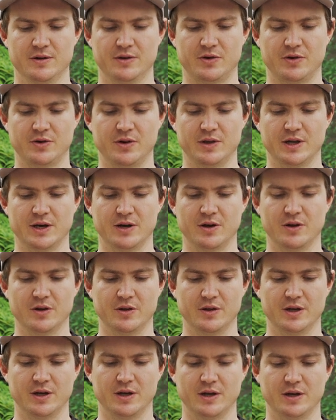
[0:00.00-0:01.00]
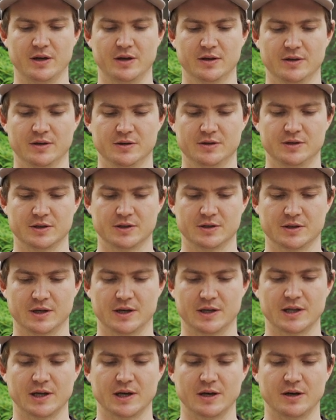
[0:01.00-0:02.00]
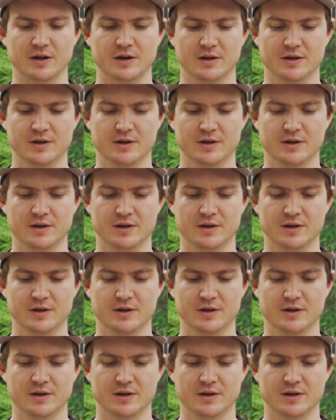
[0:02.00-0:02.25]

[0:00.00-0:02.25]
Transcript: through that knot there, just like that.